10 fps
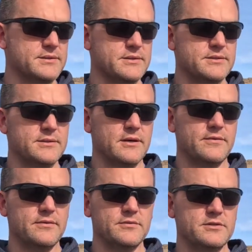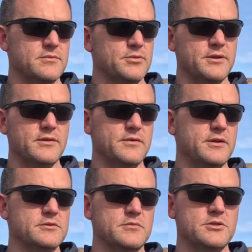this stuff. You've seen plenty of
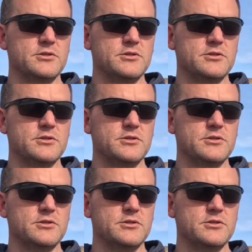videos of me